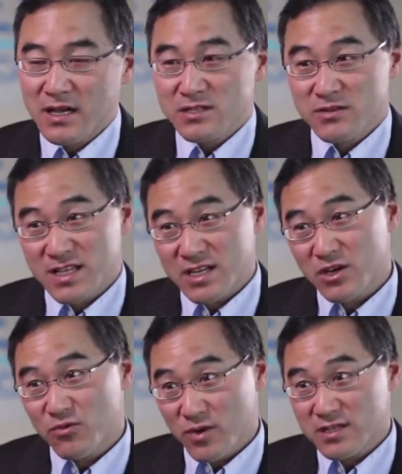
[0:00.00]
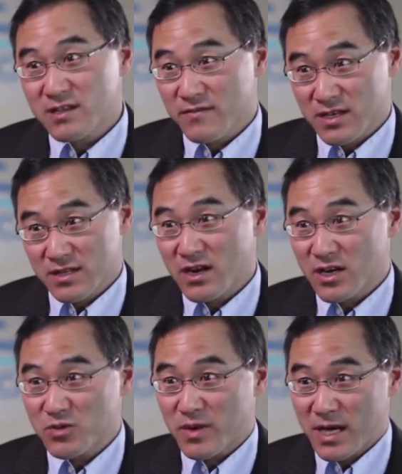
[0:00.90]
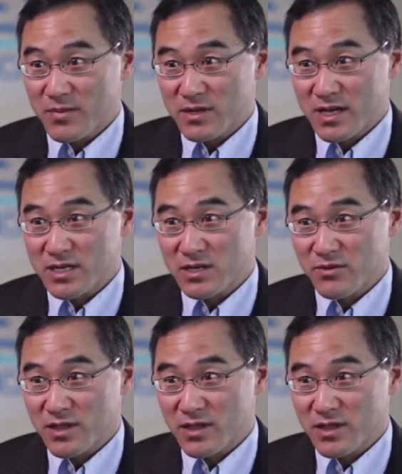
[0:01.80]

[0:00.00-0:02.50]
So it's actually a relatively large population